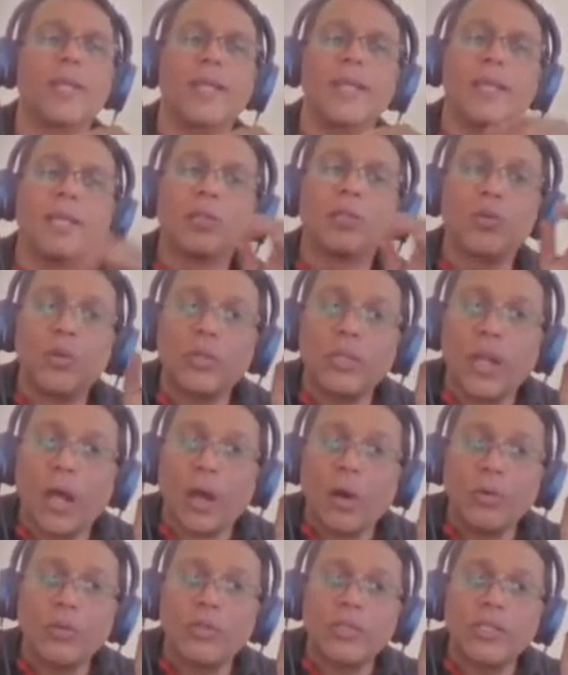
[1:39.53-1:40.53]
So
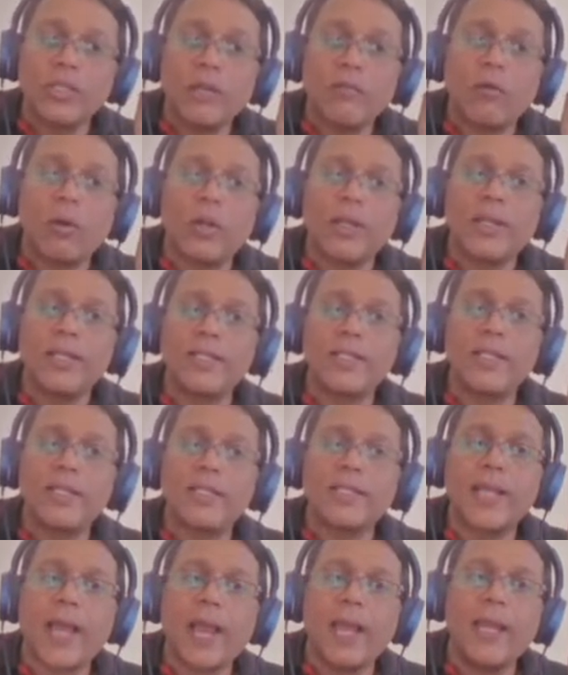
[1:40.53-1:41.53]
now see what is the
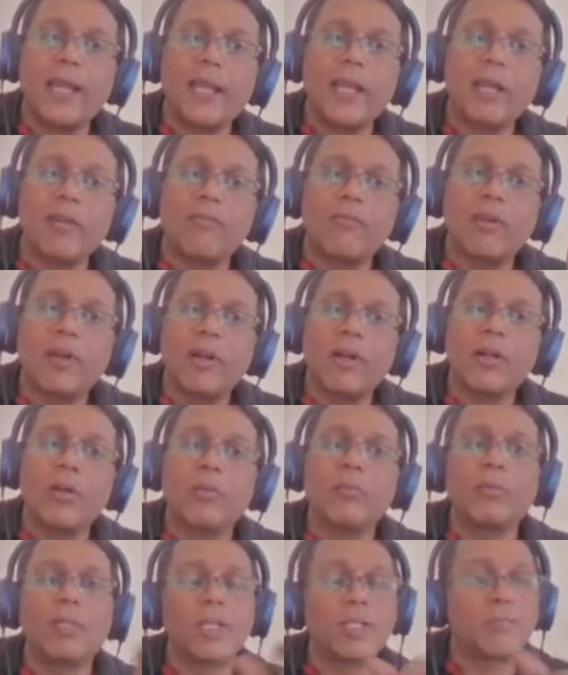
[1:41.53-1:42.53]
sign in front
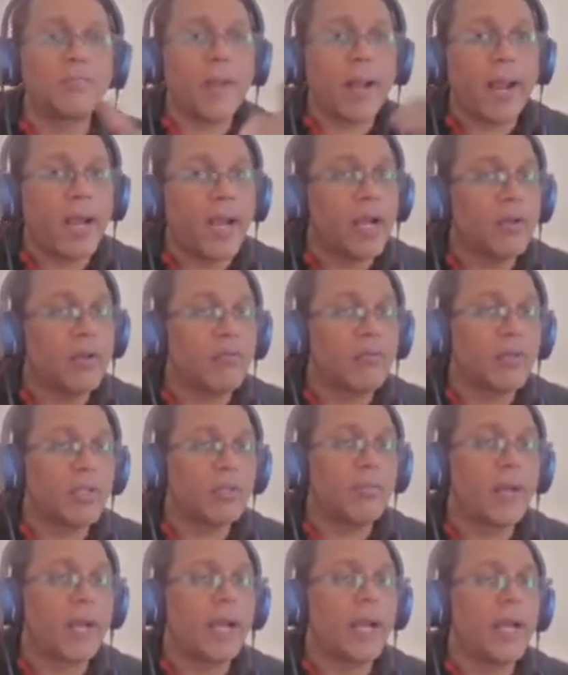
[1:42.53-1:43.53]
of this bracket, first
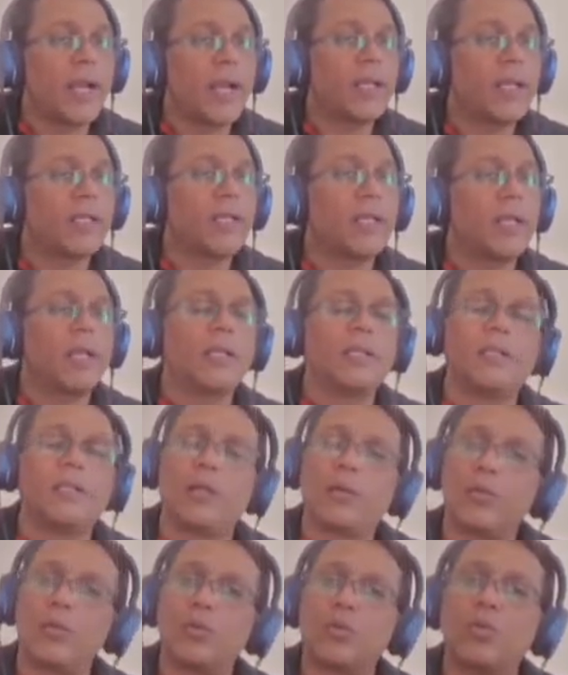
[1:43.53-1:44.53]
bracket. There
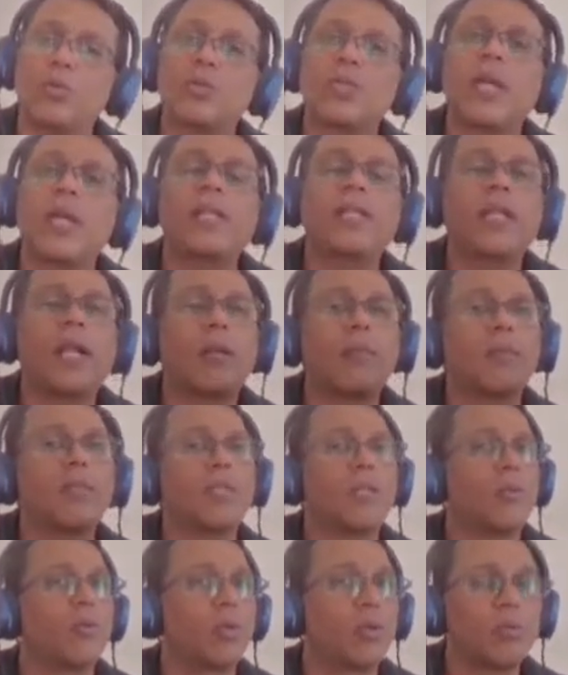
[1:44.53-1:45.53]
was no sign, that means
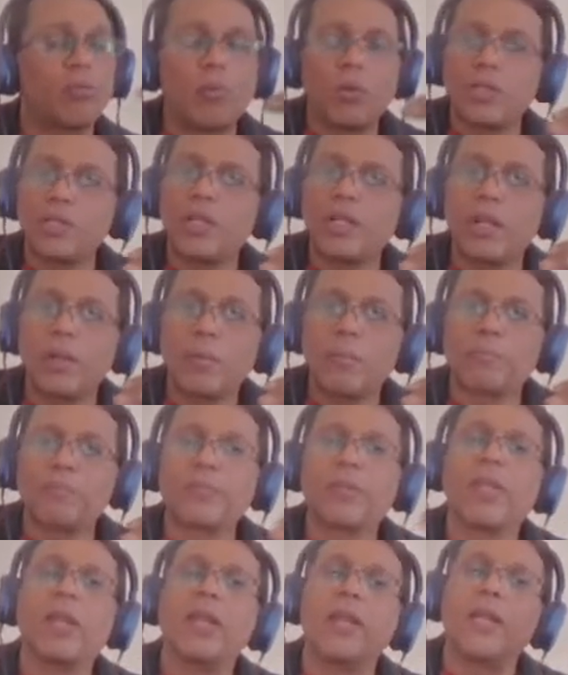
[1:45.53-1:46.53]
it was positive.
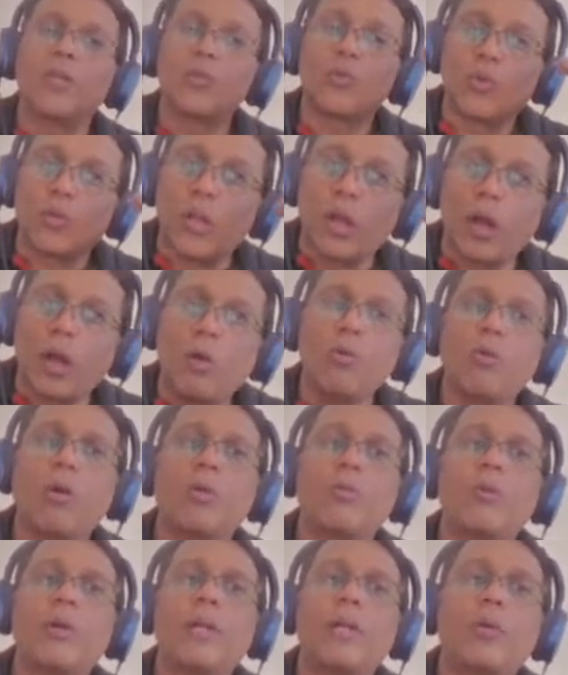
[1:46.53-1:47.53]
So now
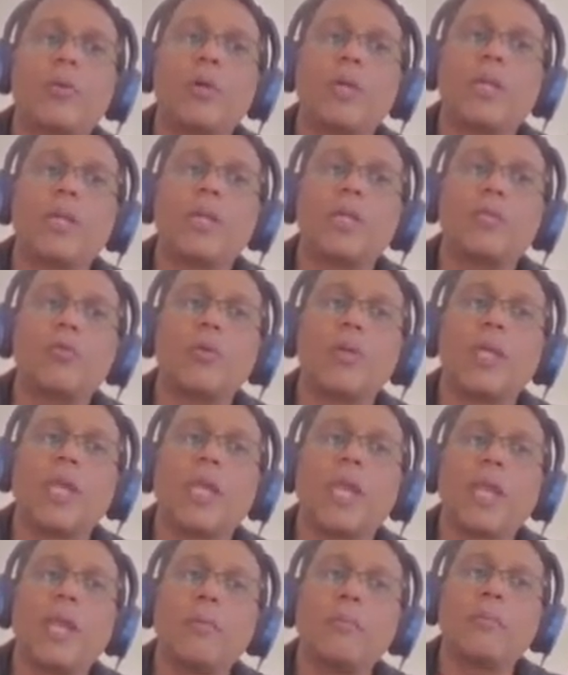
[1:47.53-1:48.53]
what we do is we
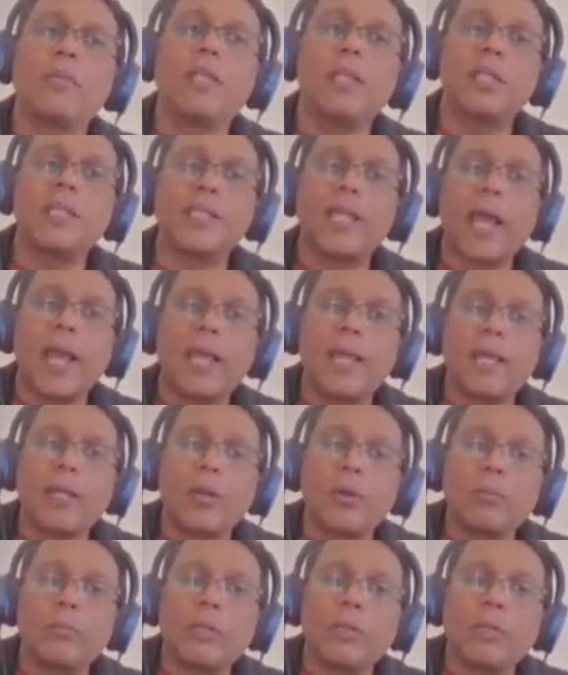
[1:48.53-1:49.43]
keep the sign of the